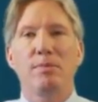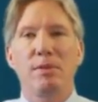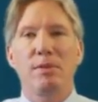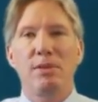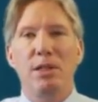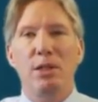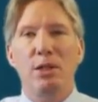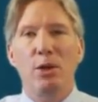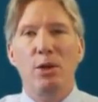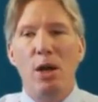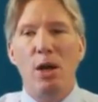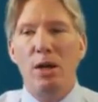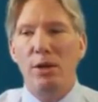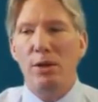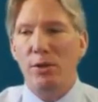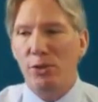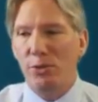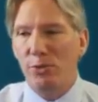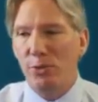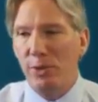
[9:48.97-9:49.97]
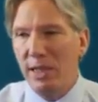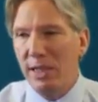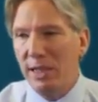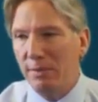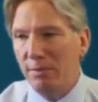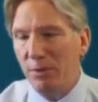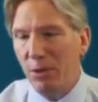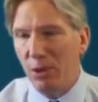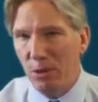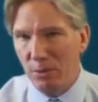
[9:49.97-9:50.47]
There are
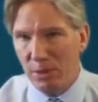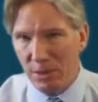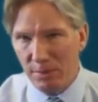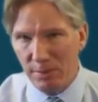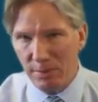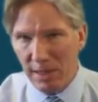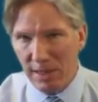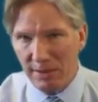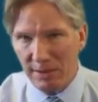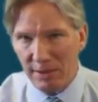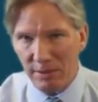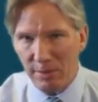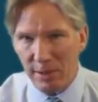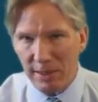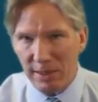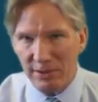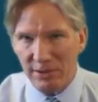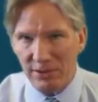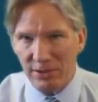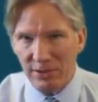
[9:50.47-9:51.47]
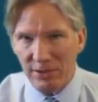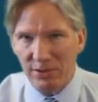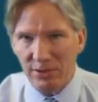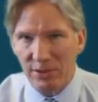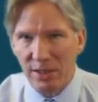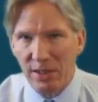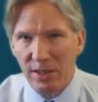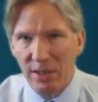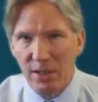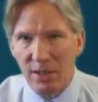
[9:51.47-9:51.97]
3 homeopathic medicines
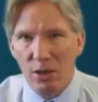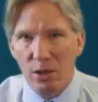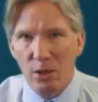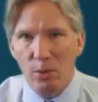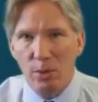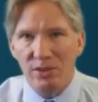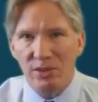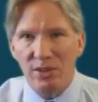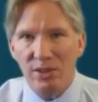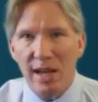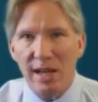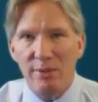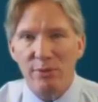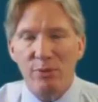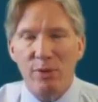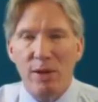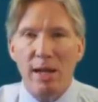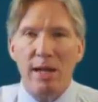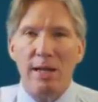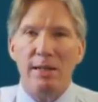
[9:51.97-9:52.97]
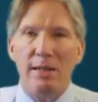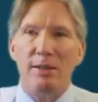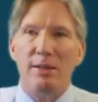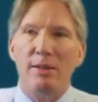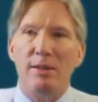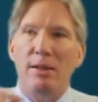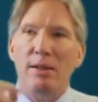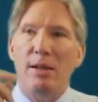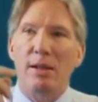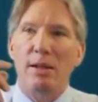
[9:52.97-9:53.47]
which I
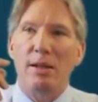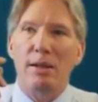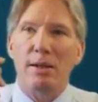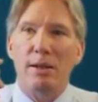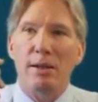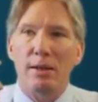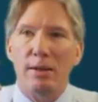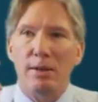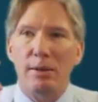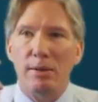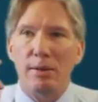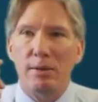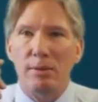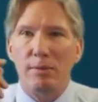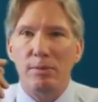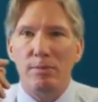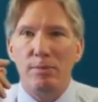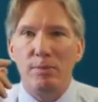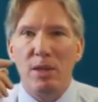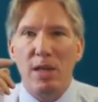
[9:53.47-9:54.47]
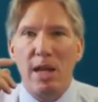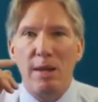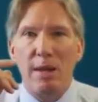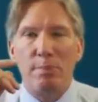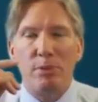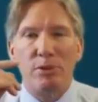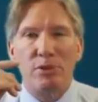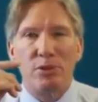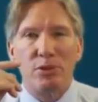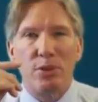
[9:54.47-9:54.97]
find I
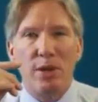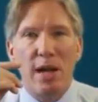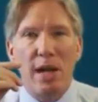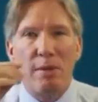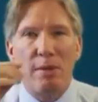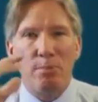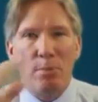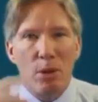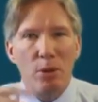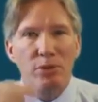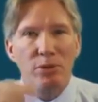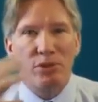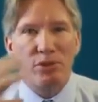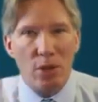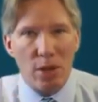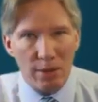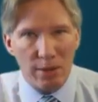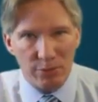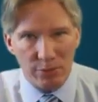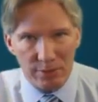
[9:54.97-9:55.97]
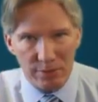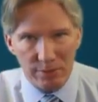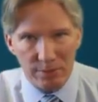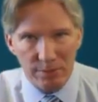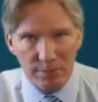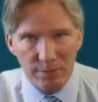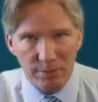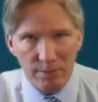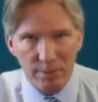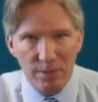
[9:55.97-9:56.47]
prescribe most often
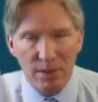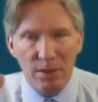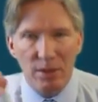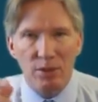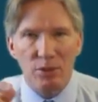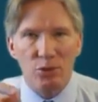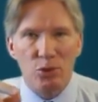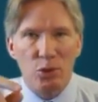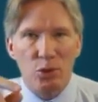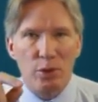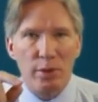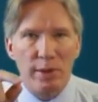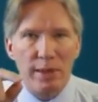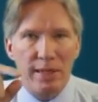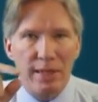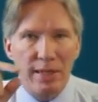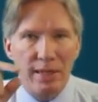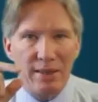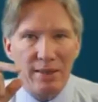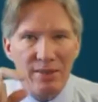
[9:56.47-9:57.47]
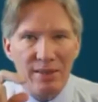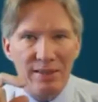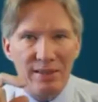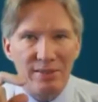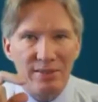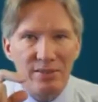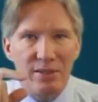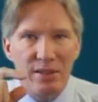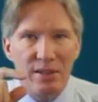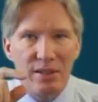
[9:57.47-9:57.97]
during
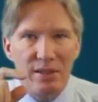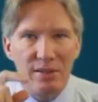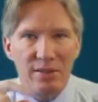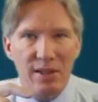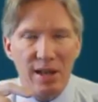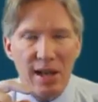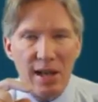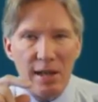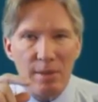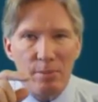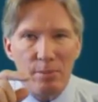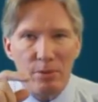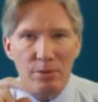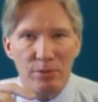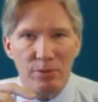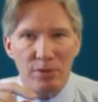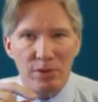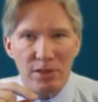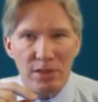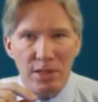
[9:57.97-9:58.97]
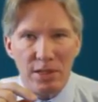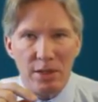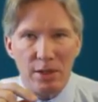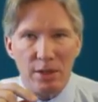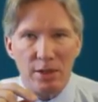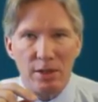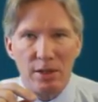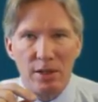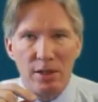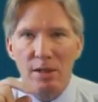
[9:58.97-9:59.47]
this time of the
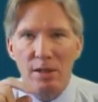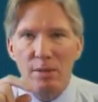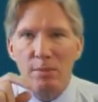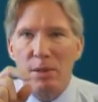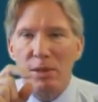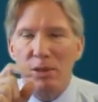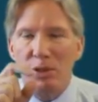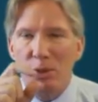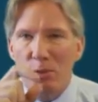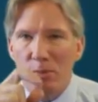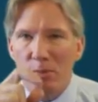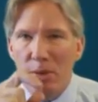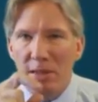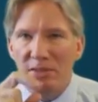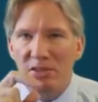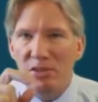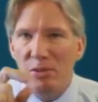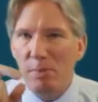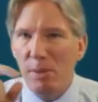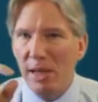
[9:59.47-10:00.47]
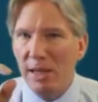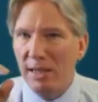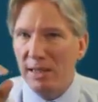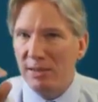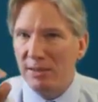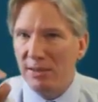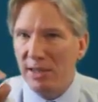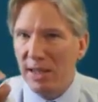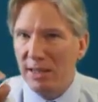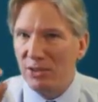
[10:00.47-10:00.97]
year. But you must pay
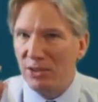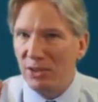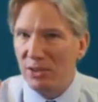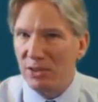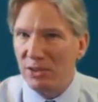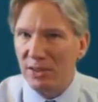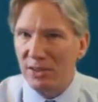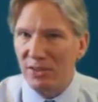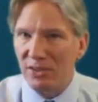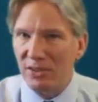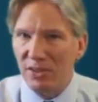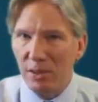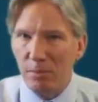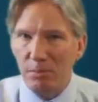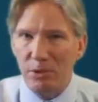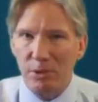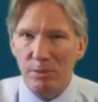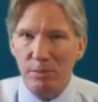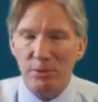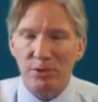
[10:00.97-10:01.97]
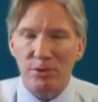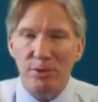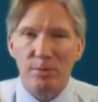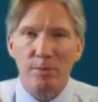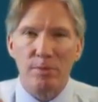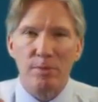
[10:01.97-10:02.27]
attention to the symptoms